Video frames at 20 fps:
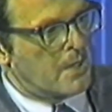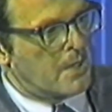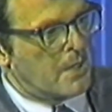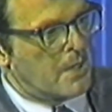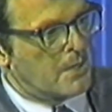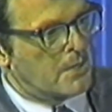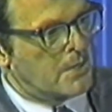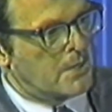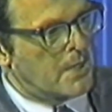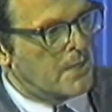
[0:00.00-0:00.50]

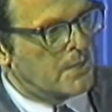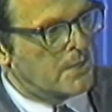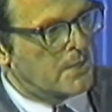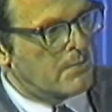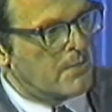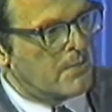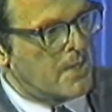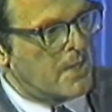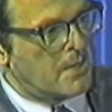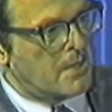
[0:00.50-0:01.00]
It seems to
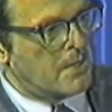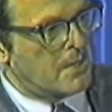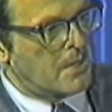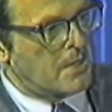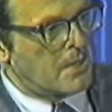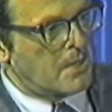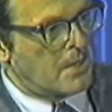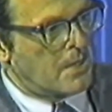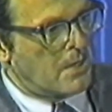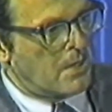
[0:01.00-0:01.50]

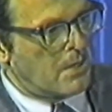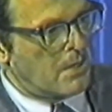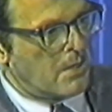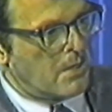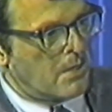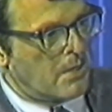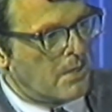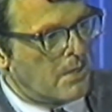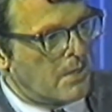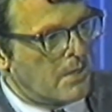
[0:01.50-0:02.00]
me
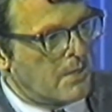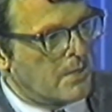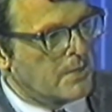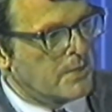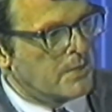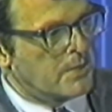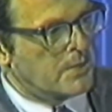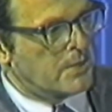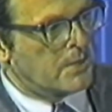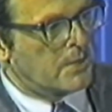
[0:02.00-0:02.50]

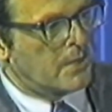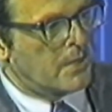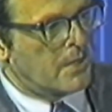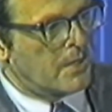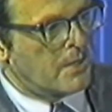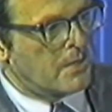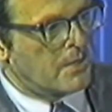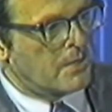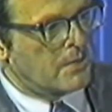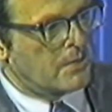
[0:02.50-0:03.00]
is
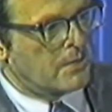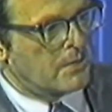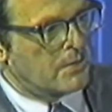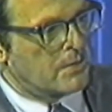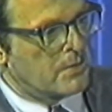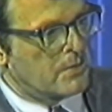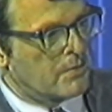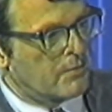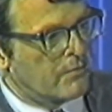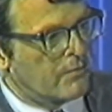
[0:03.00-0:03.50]

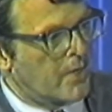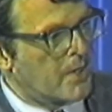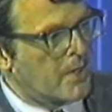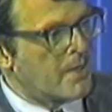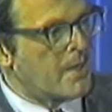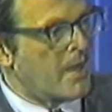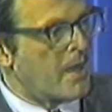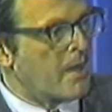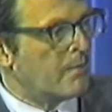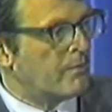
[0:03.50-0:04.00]

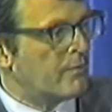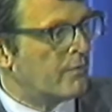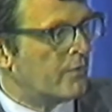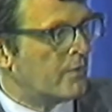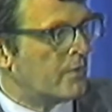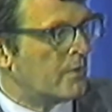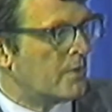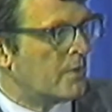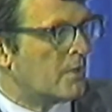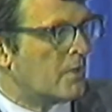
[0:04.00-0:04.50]
very
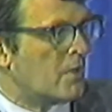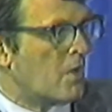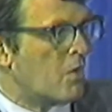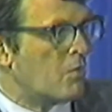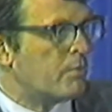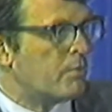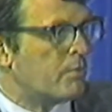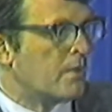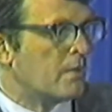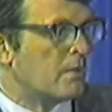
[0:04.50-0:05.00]
helpful in
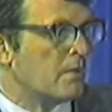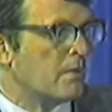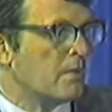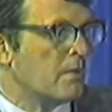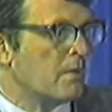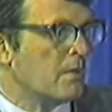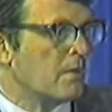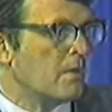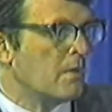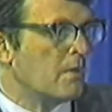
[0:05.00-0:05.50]
coping
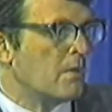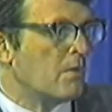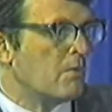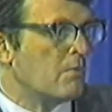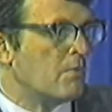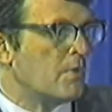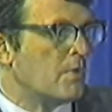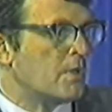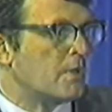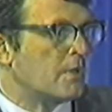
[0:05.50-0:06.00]

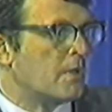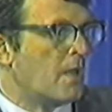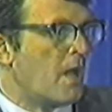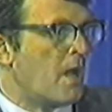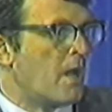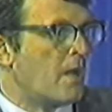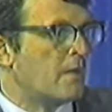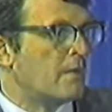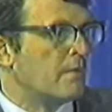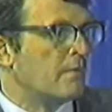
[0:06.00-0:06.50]
with a
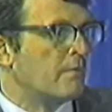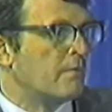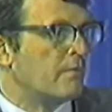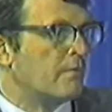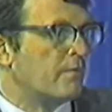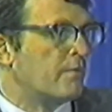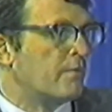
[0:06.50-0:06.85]
lot of